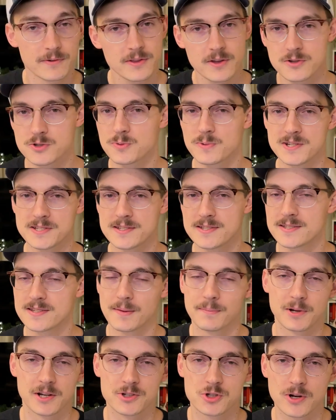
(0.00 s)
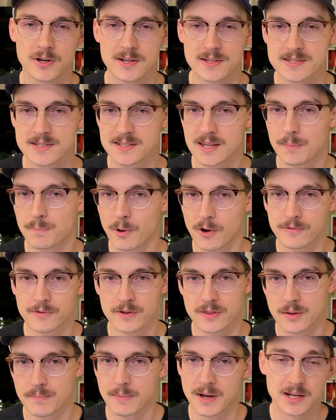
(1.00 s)
those reasons, I'm going to try to skip over
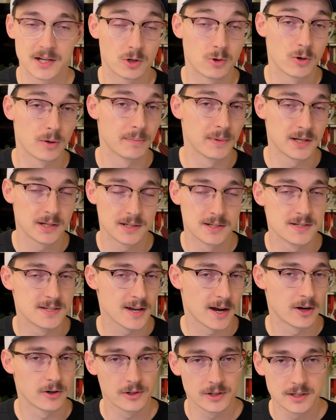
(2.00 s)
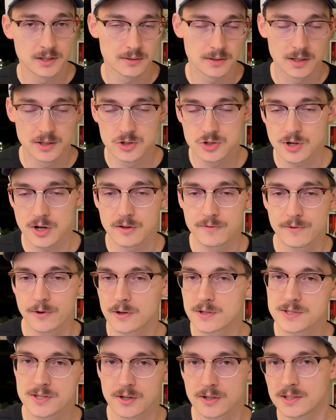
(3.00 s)
the main equipment entirely and try to
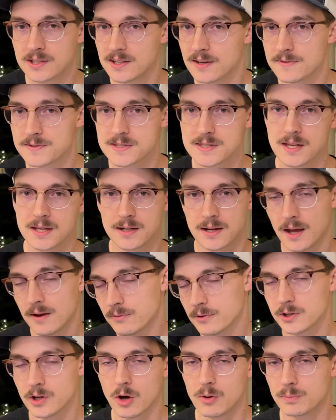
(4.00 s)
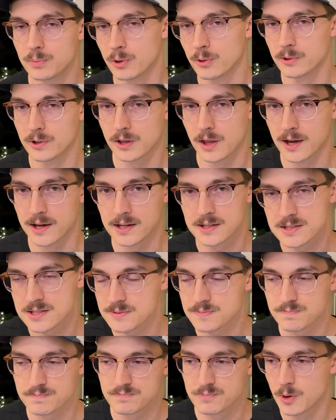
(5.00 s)
focus on gifts that every homebrewer
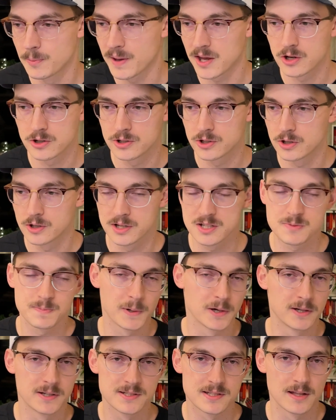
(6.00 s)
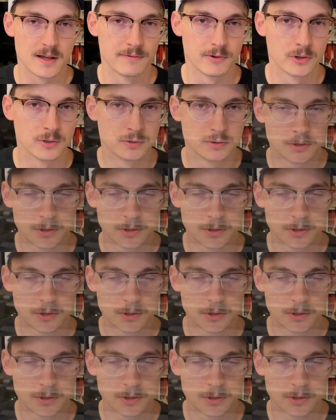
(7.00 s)
likes, no matter your experience level.